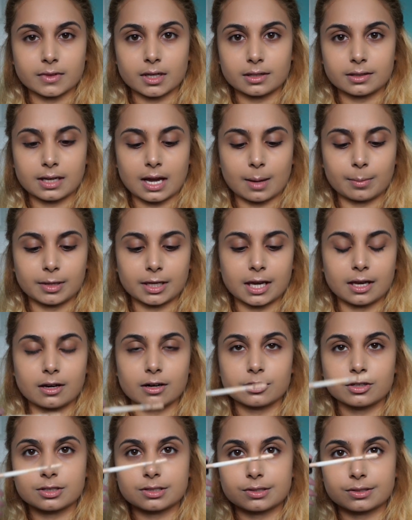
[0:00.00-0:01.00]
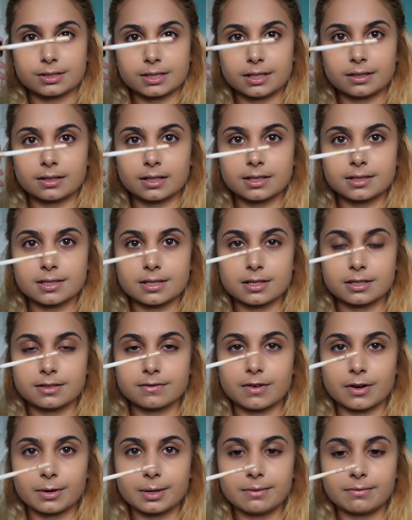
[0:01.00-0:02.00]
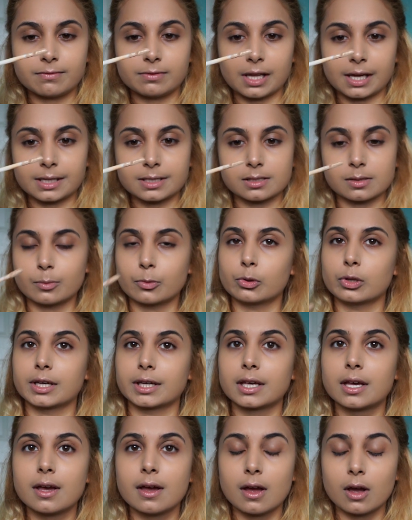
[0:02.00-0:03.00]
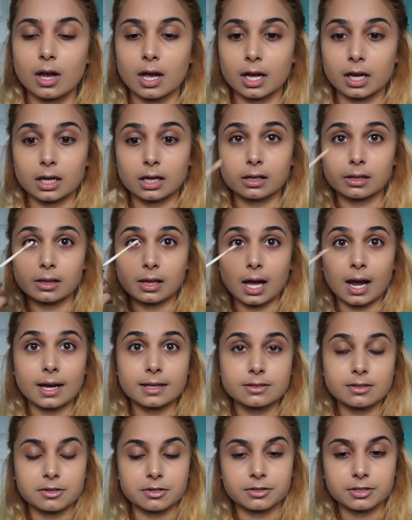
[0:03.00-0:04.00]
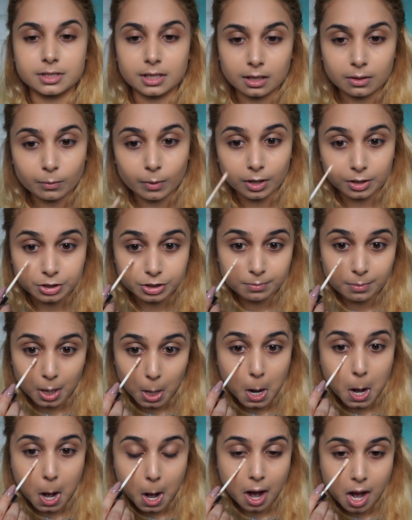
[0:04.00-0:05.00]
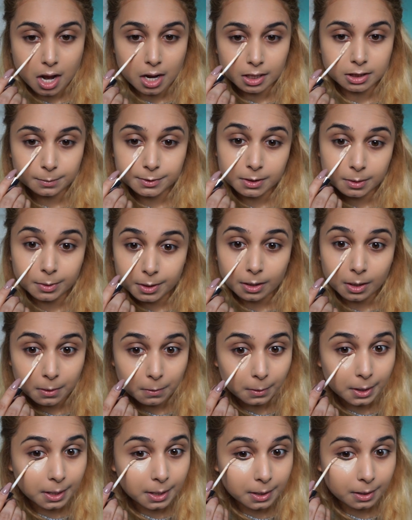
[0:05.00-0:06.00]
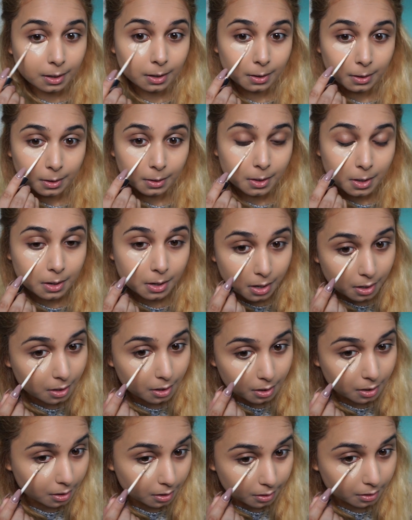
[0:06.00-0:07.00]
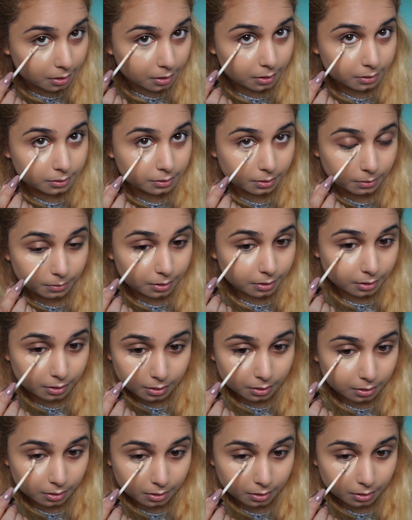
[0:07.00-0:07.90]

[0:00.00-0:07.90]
The applicator just looks like this, and it's very flexible, like it glides on your skin, watch. So I'm just gonna put it on right here.